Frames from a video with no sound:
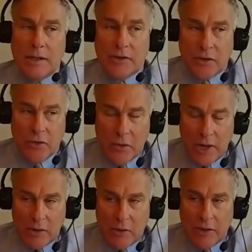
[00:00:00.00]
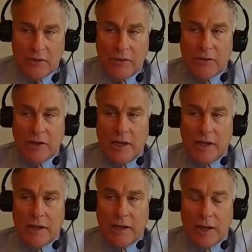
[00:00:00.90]
That's a great question,
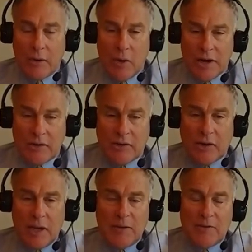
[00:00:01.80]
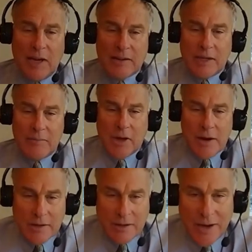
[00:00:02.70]
Jake. And I want to disclaim the fact that I'm
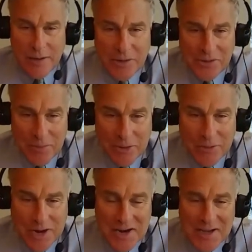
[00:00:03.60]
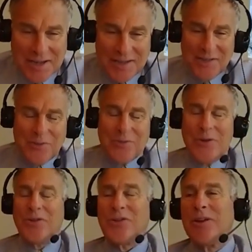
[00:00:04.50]
not an economist. I'm a credit analyst
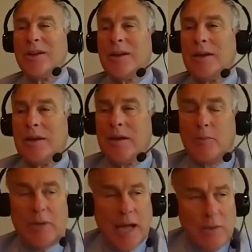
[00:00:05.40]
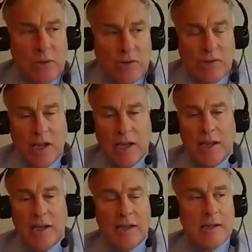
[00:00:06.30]
first. But I would
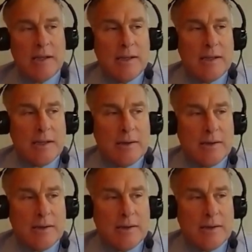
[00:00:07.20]
say that